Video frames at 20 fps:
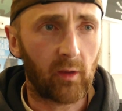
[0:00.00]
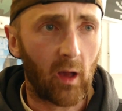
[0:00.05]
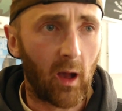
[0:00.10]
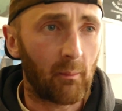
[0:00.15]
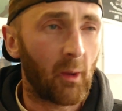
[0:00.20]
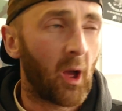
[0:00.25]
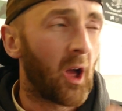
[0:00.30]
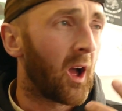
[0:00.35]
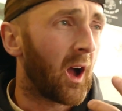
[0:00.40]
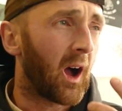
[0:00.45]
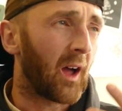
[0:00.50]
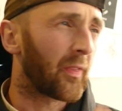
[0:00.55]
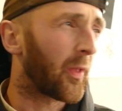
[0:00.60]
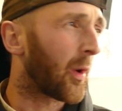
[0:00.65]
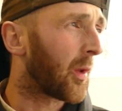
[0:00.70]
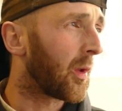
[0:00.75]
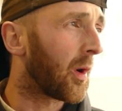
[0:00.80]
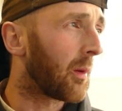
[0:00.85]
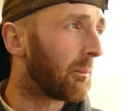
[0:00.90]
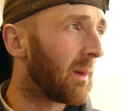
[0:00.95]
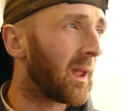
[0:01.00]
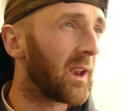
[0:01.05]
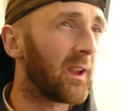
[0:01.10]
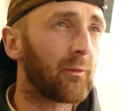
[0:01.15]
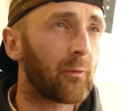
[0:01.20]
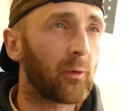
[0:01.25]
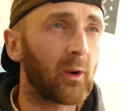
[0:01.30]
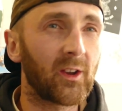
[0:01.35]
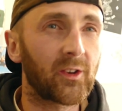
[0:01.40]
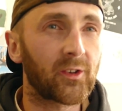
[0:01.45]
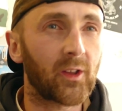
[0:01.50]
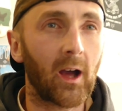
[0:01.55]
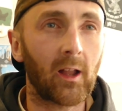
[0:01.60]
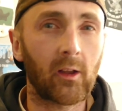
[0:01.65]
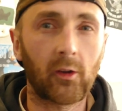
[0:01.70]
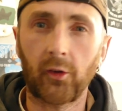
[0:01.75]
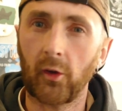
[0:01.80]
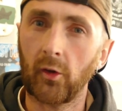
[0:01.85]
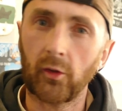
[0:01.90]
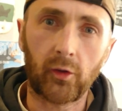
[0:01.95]
time. I don't know many
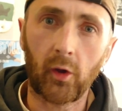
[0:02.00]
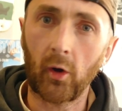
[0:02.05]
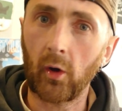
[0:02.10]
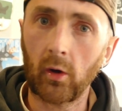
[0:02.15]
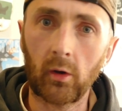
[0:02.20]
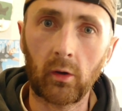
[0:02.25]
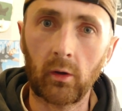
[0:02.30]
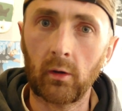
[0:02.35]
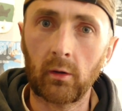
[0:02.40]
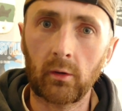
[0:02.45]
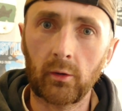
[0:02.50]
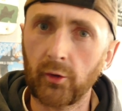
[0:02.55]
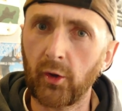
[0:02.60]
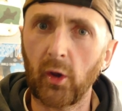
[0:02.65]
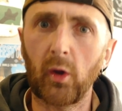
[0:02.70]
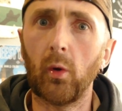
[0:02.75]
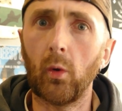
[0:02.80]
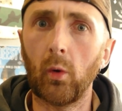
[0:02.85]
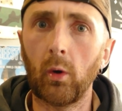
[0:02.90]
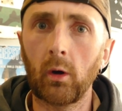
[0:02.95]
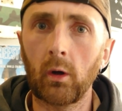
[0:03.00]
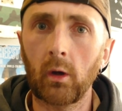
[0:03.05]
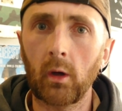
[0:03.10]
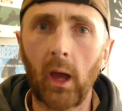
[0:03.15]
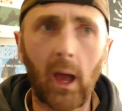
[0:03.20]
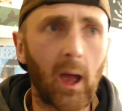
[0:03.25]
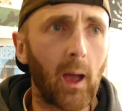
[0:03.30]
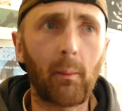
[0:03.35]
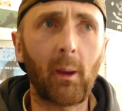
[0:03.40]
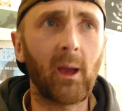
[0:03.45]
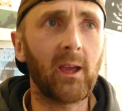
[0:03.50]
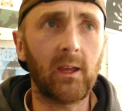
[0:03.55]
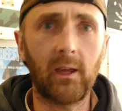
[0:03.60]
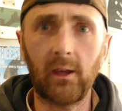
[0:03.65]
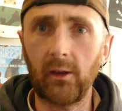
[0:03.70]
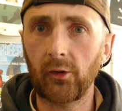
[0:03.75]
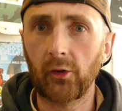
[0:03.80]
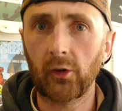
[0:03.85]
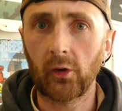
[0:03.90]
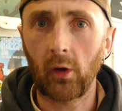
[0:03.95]
freestylers that don't do
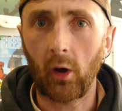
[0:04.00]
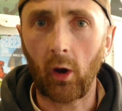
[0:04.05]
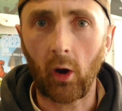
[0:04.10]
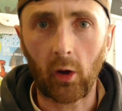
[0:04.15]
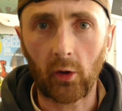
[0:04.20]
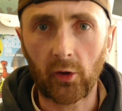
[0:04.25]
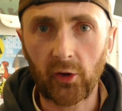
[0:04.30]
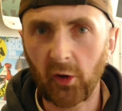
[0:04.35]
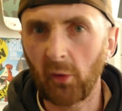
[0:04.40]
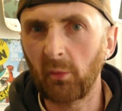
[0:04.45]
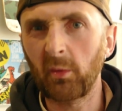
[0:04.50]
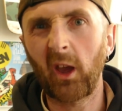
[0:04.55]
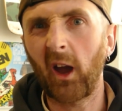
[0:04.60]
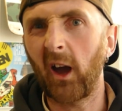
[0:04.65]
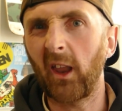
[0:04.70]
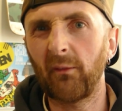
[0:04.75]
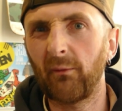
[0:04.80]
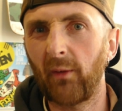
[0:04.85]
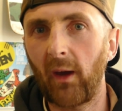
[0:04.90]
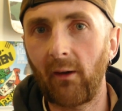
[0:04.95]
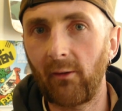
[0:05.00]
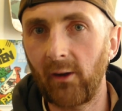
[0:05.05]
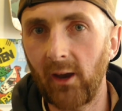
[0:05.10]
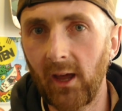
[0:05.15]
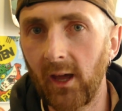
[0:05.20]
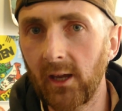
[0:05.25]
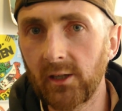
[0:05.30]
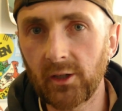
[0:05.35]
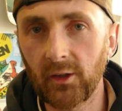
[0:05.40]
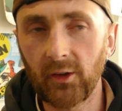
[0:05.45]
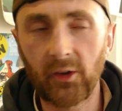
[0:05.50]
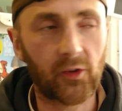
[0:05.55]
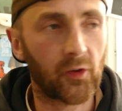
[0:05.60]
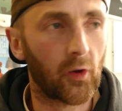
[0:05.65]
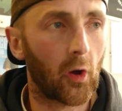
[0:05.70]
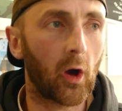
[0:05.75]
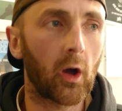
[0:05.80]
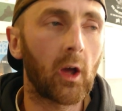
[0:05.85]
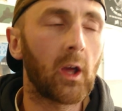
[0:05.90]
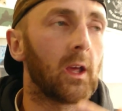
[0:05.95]
M80s or some kind of variation,
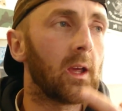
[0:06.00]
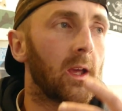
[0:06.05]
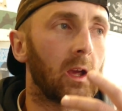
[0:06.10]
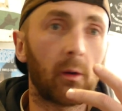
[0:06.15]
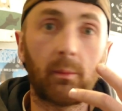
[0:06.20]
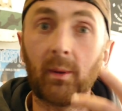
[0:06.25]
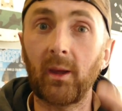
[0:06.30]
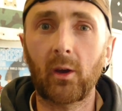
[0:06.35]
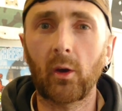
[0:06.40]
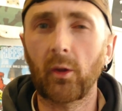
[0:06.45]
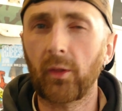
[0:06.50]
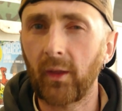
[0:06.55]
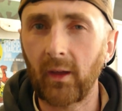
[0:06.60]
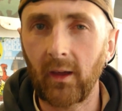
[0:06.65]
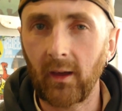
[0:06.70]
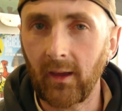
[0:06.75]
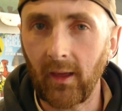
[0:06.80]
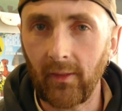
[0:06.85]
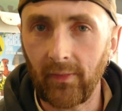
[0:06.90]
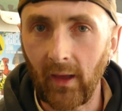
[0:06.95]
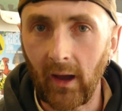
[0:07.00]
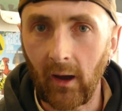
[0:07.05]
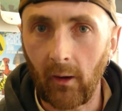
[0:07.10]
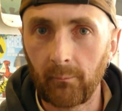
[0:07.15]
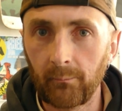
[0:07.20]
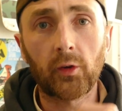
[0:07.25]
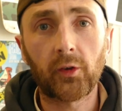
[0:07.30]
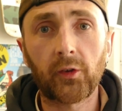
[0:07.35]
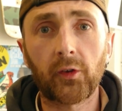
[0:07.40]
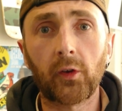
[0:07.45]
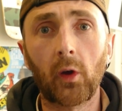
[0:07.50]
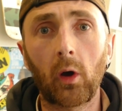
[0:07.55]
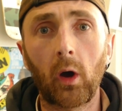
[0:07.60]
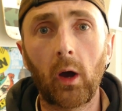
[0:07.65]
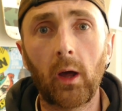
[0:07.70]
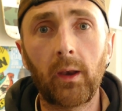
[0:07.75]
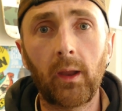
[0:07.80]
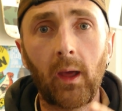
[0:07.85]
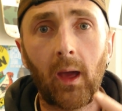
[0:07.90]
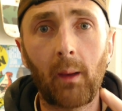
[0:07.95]
so it'll be a good thing to get down. So
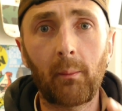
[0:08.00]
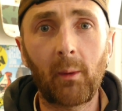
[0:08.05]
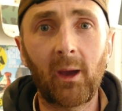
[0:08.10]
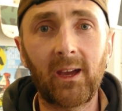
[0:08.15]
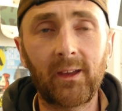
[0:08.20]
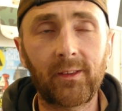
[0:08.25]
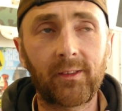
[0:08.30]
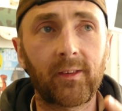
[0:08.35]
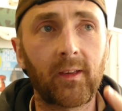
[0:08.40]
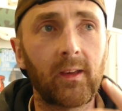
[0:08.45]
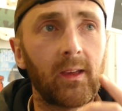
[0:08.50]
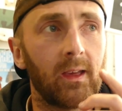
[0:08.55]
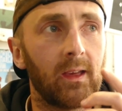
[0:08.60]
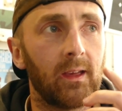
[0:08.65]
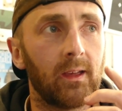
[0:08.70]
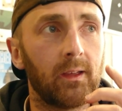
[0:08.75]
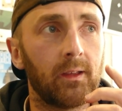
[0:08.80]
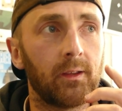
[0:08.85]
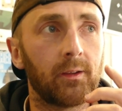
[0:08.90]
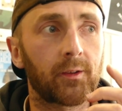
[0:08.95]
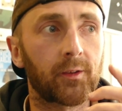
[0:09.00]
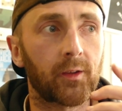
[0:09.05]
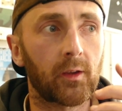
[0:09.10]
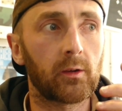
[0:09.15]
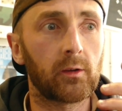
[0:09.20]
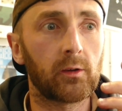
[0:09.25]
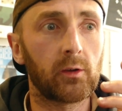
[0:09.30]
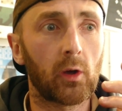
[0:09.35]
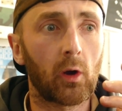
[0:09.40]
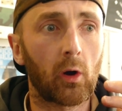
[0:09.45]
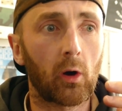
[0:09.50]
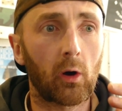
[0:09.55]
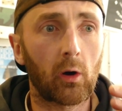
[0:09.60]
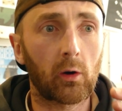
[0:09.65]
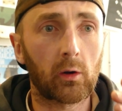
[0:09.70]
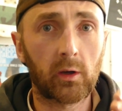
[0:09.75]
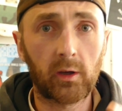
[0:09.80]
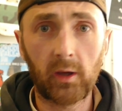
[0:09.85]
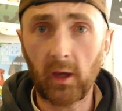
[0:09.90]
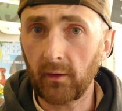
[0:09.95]
an M80 is
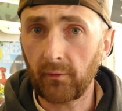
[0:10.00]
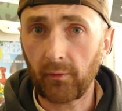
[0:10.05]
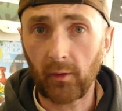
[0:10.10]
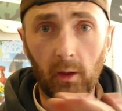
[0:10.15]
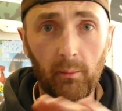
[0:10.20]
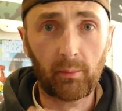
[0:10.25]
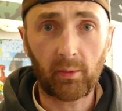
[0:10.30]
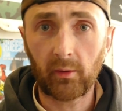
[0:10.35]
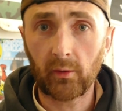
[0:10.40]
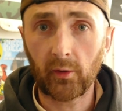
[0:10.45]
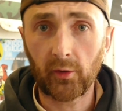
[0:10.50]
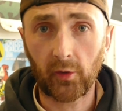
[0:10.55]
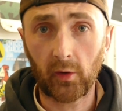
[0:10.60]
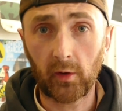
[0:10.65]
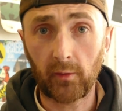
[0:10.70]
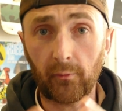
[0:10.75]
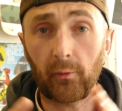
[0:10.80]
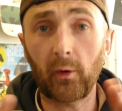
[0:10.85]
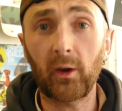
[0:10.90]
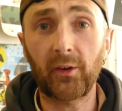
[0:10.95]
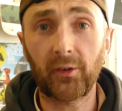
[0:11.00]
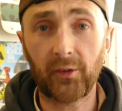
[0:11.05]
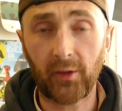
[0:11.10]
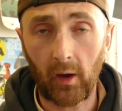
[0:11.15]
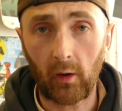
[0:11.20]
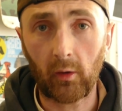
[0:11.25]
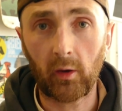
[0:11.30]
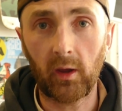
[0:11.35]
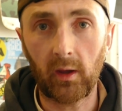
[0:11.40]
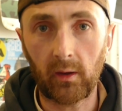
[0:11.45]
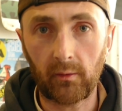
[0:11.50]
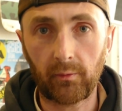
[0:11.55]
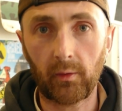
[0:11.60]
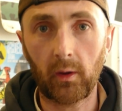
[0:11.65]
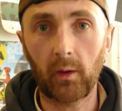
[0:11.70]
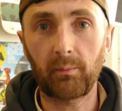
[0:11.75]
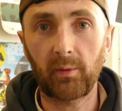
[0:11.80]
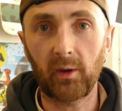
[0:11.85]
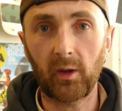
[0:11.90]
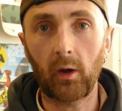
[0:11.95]
your kickflip, so your freestyle
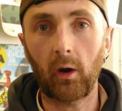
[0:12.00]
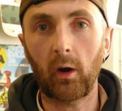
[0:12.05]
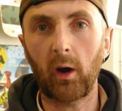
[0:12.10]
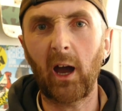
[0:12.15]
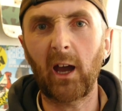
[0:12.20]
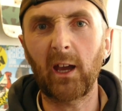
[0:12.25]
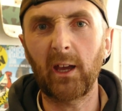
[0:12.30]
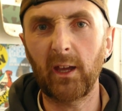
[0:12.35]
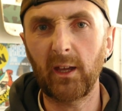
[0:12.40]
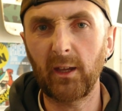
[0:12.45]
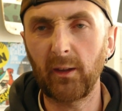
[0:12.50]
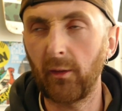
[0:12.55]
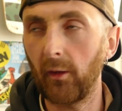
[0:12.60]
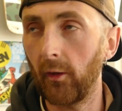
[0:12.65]
kickflip, you know, i.e.